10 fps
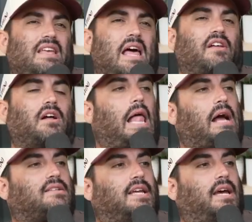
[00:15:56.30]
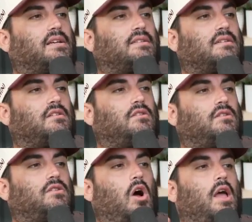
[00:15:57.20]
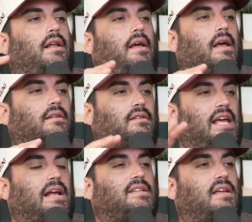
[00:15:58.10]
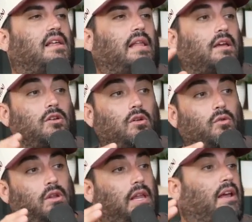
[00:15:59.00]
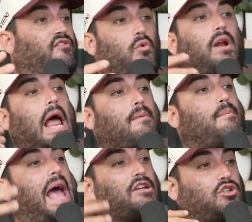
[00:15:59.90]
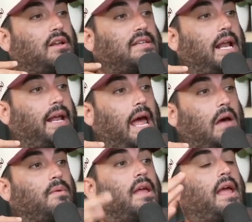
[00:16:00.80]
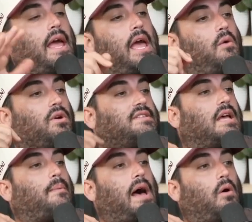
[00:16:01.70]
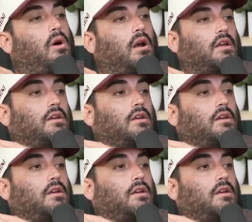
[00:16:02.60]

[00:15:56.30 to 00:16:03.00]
Yeah, the clock ticks. No, and the idea that like if you and I match on a dating app, hey, what's up? How are you?